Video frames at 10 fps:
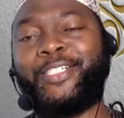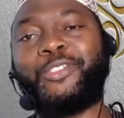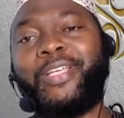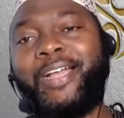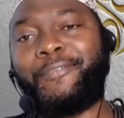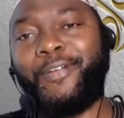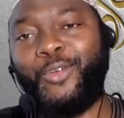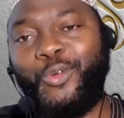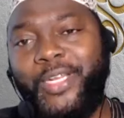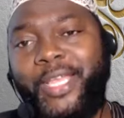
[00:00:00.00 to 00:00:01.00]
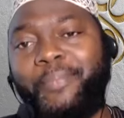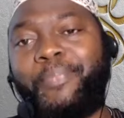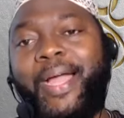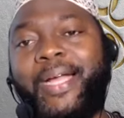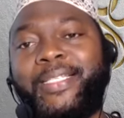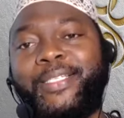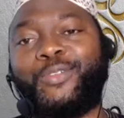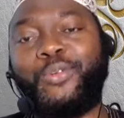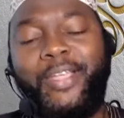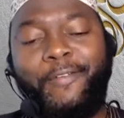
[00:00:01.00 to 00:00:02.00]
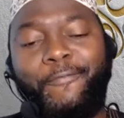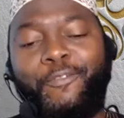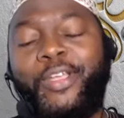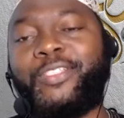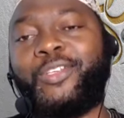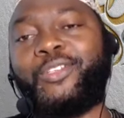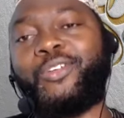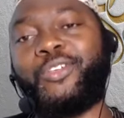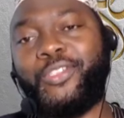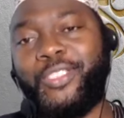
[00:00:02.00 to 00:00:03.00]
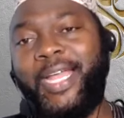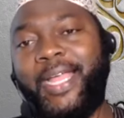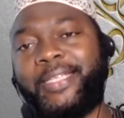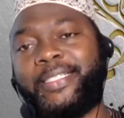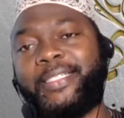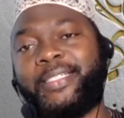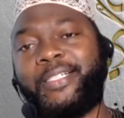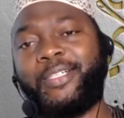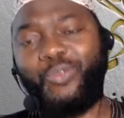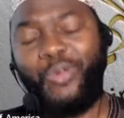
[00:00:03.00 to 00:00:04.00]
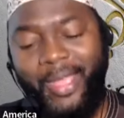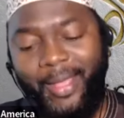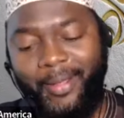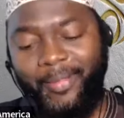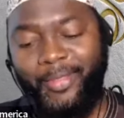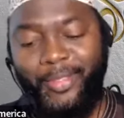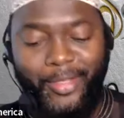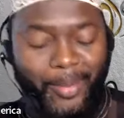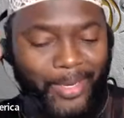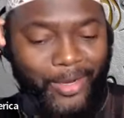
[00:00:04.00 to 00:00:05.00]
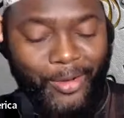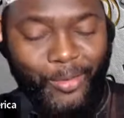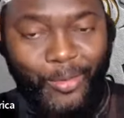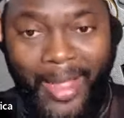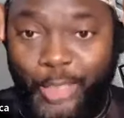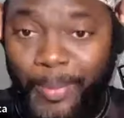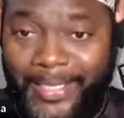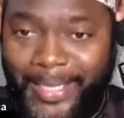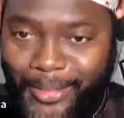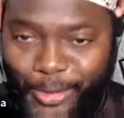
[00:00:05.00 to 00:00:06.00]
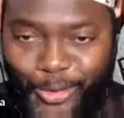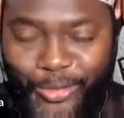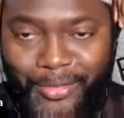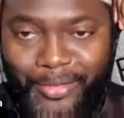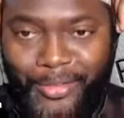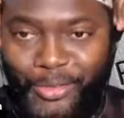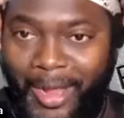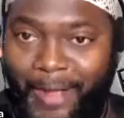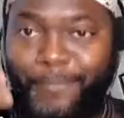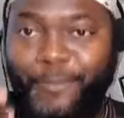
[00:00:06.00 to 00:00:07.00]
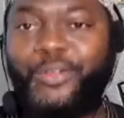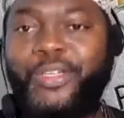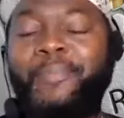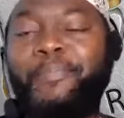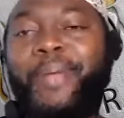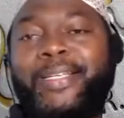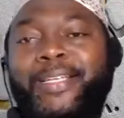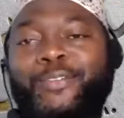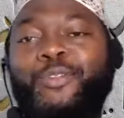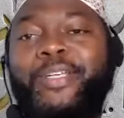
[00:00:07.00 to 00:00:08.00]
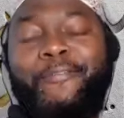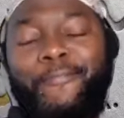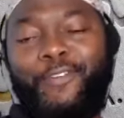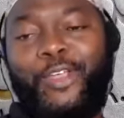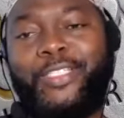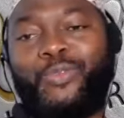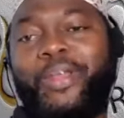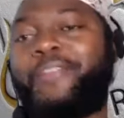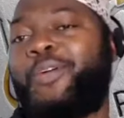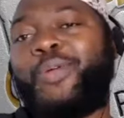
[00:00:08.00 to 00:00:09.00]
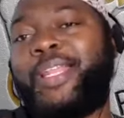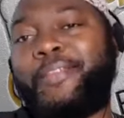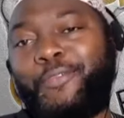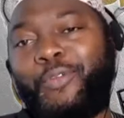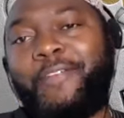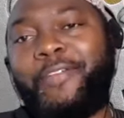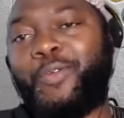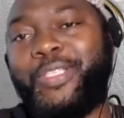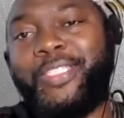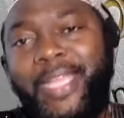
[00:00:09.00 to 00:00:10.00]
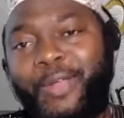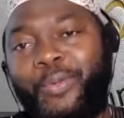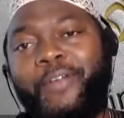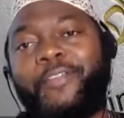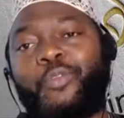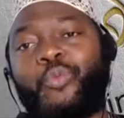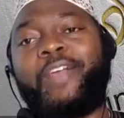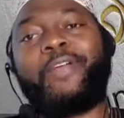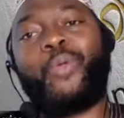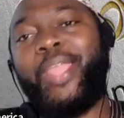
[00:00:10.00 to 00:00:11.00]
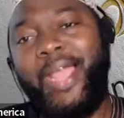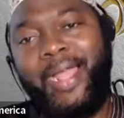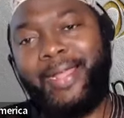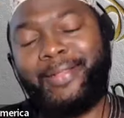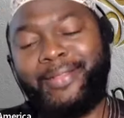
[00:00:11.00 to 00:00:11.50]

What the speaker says: Do you have a good impact, good influence on your society? We are expected to have good impact and good influence wherever we live, wherever we stay, wherever we are.